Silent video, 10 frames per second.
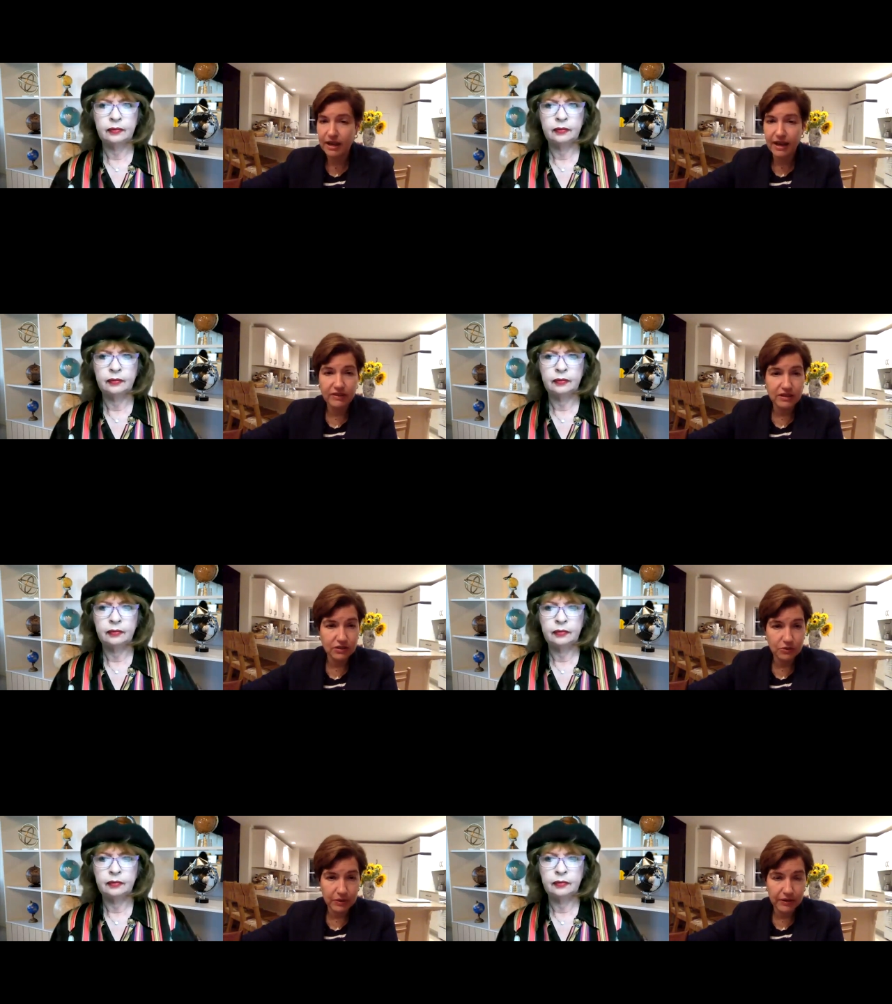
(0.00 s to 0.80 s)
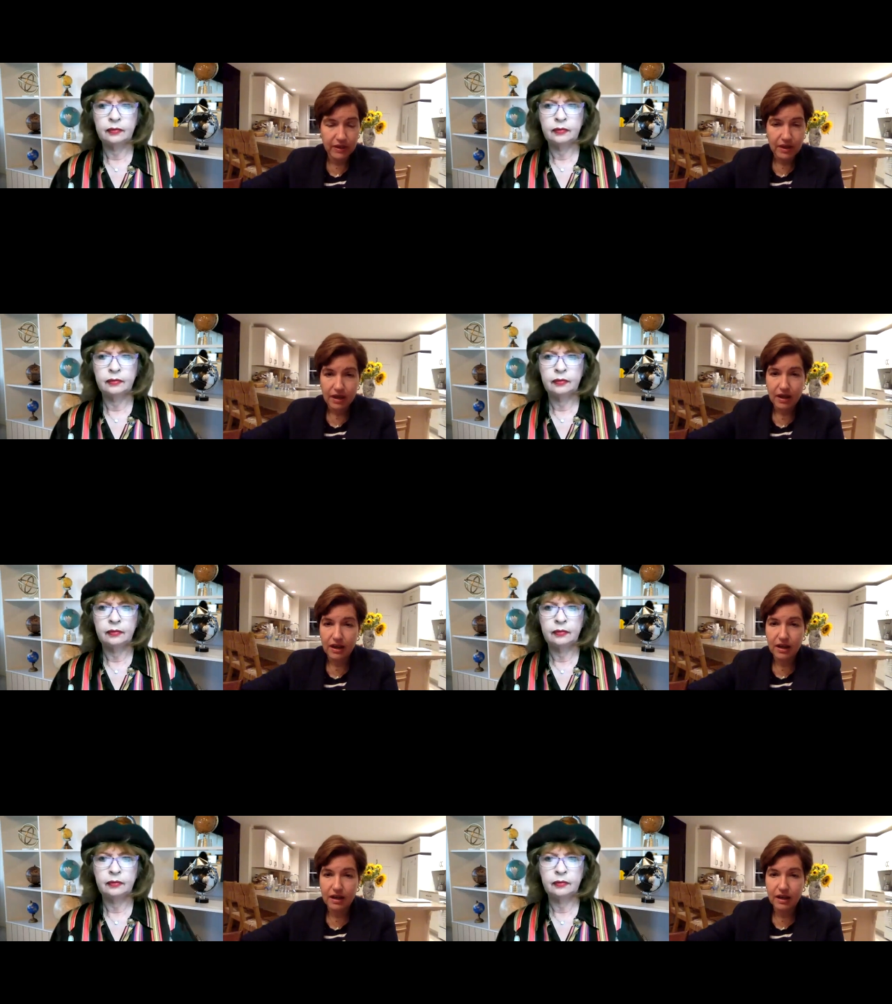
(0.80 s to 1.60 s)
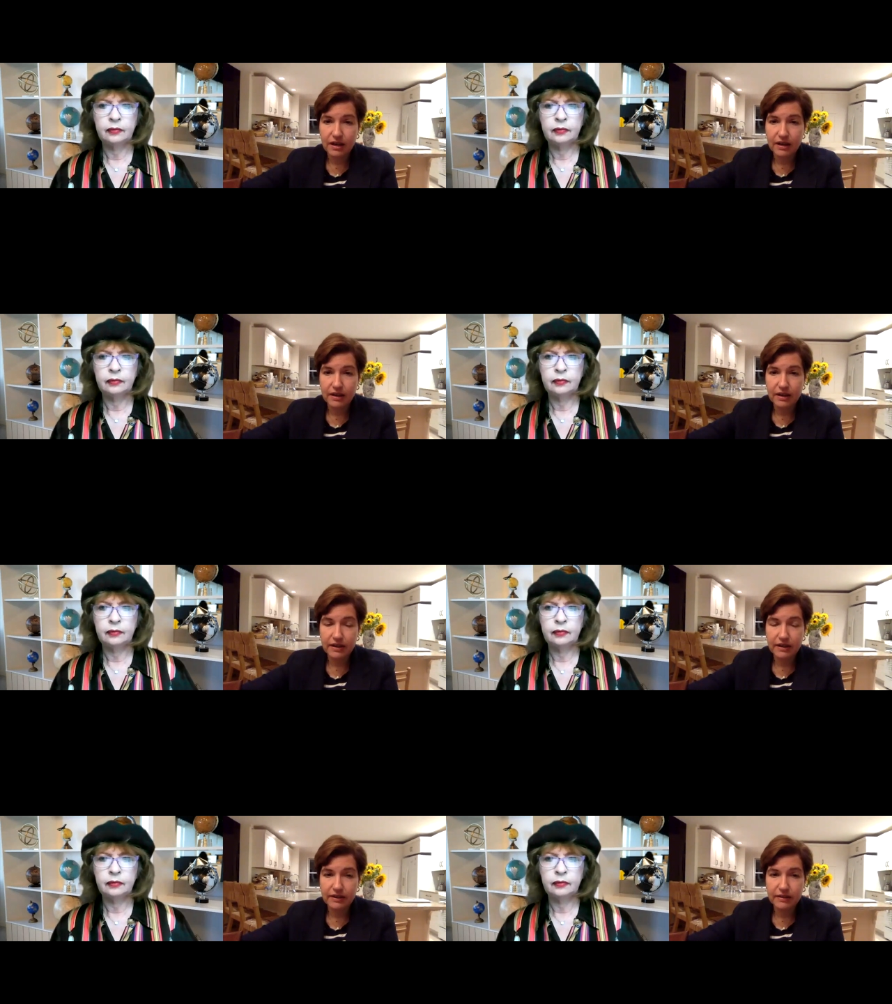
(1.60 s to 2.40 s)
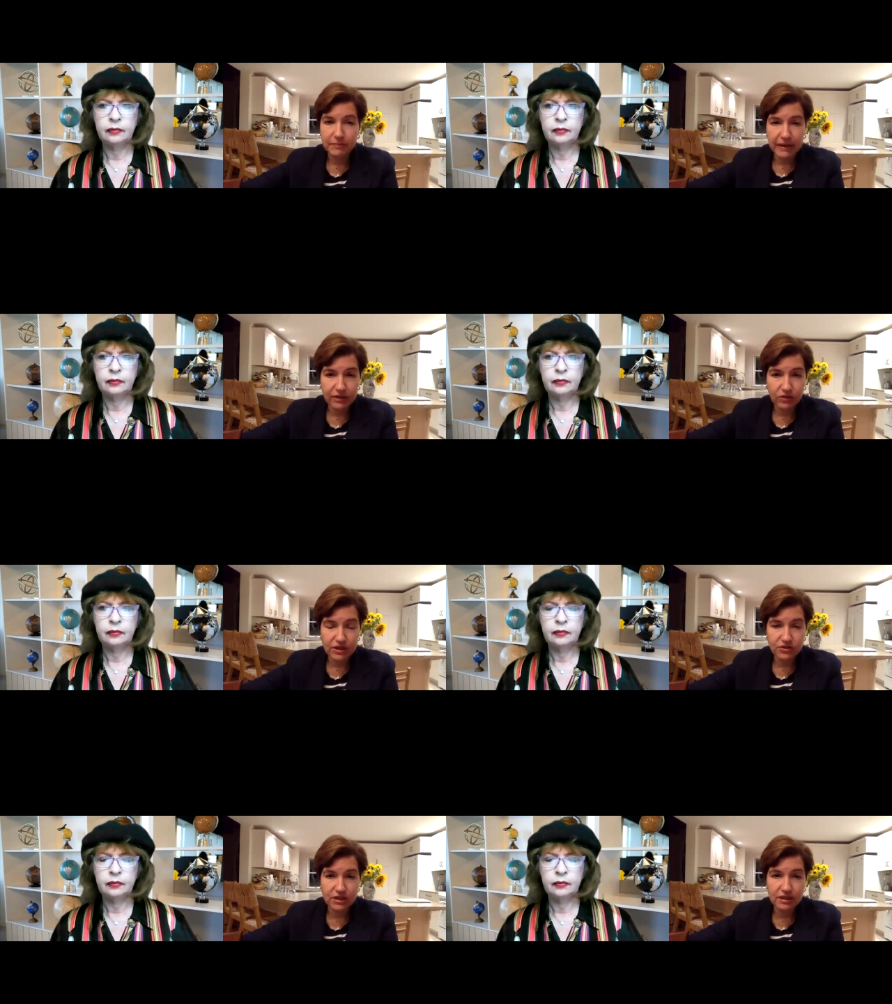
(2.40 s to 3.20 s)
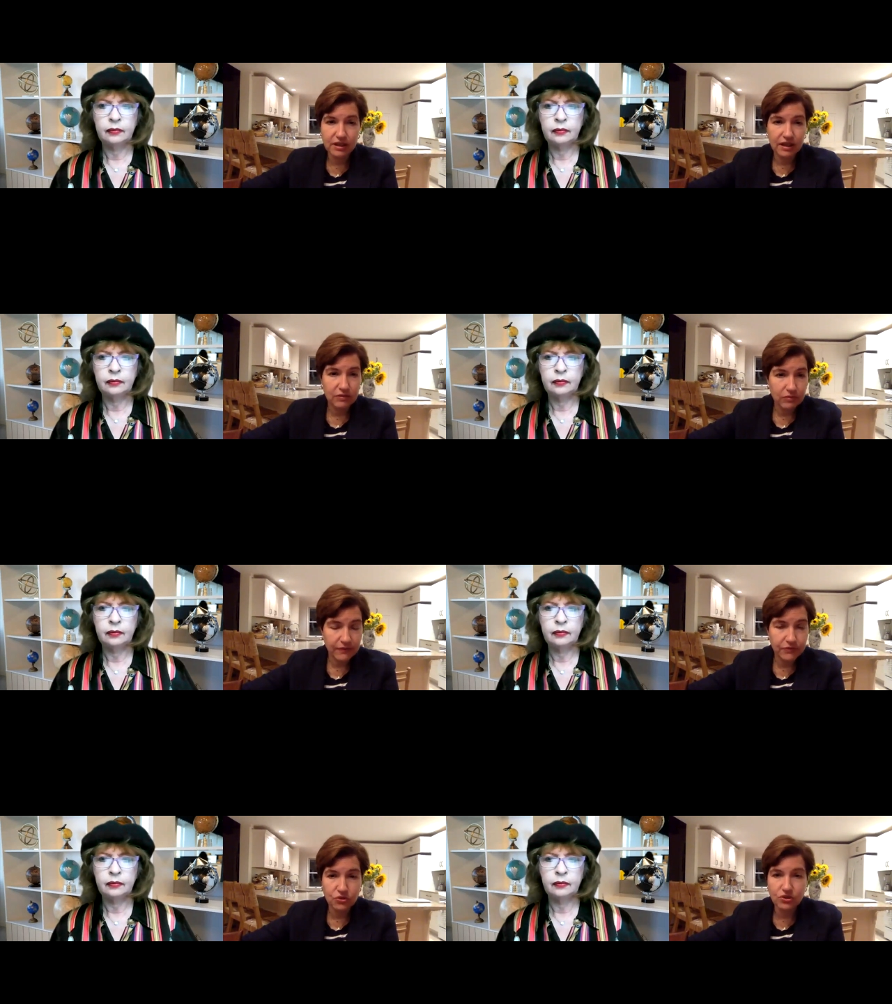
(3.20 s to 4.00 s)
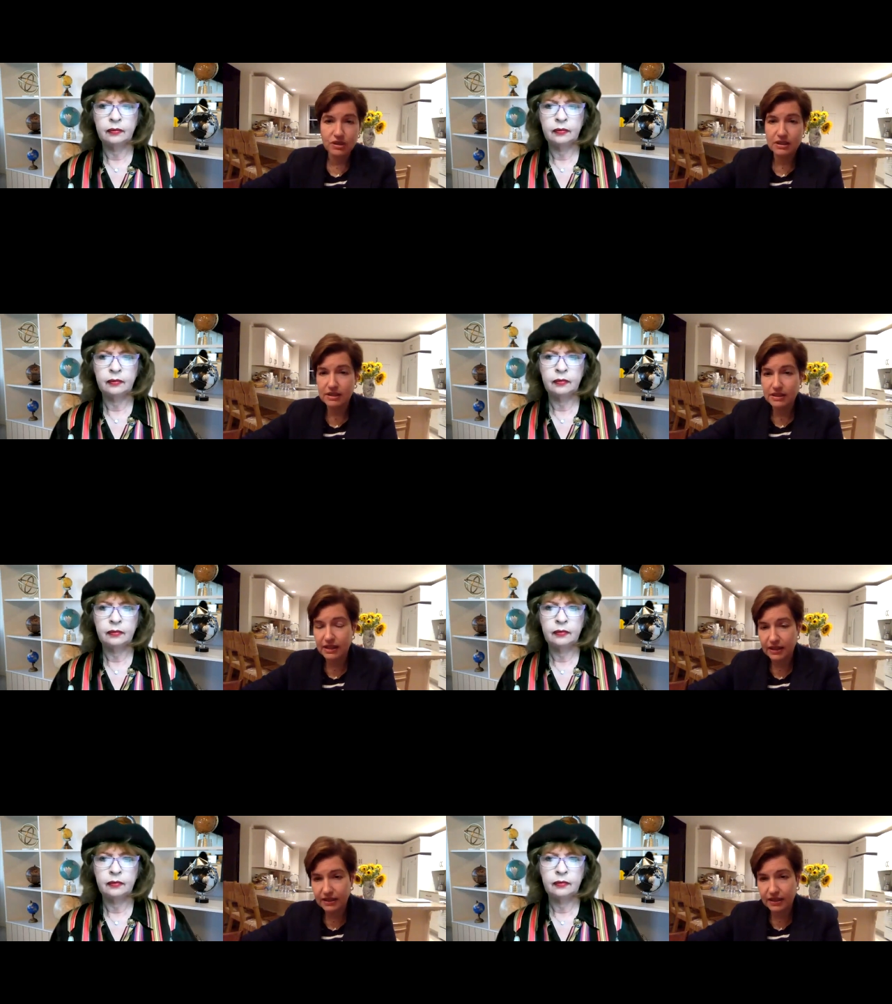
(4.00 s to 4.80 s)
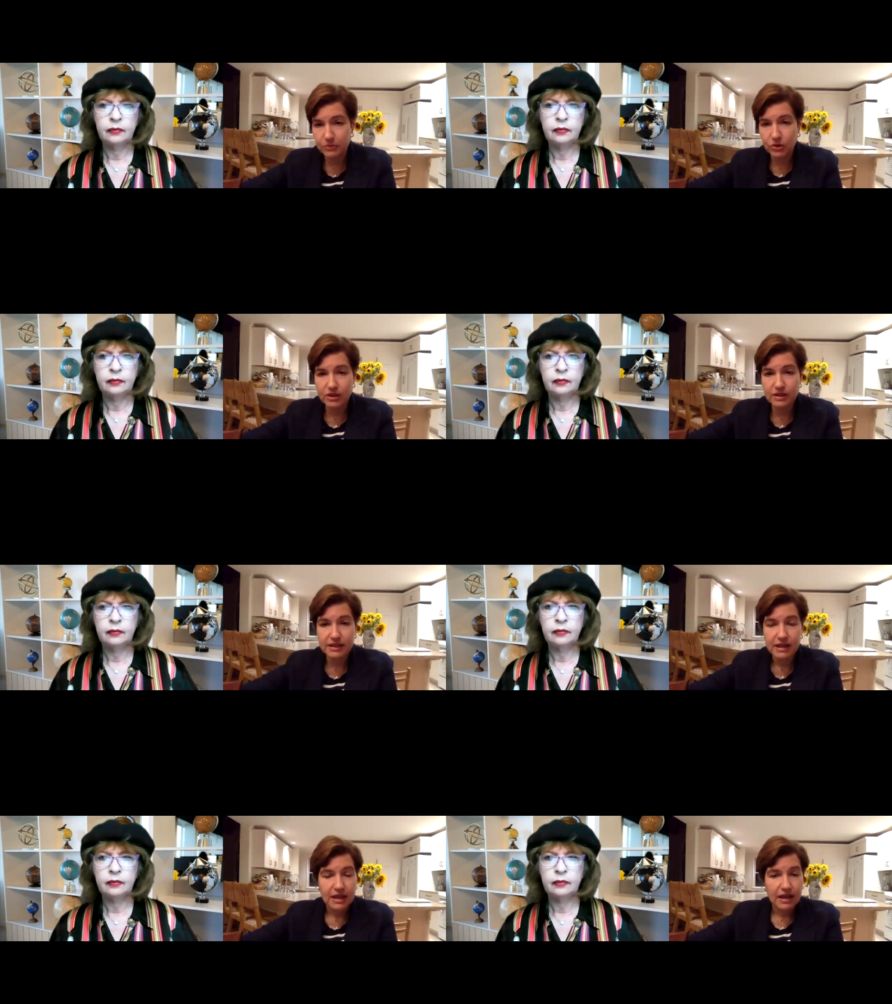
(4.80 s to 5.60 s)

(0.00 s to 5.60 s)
Speaker 1: having to do with uh, uh, uh, migration and refugees and immigrants.